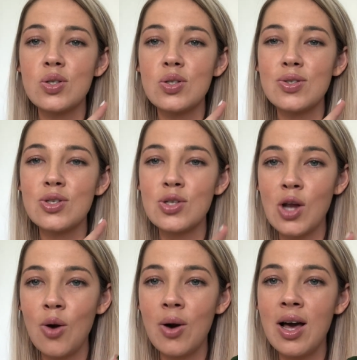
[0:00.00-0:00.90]

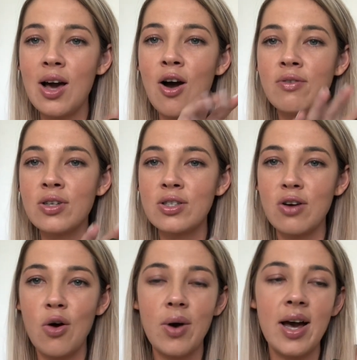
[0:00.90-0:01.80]
slower of a
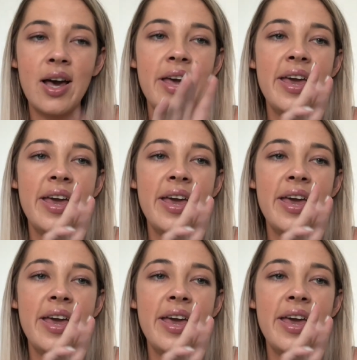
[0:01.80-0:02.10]
grower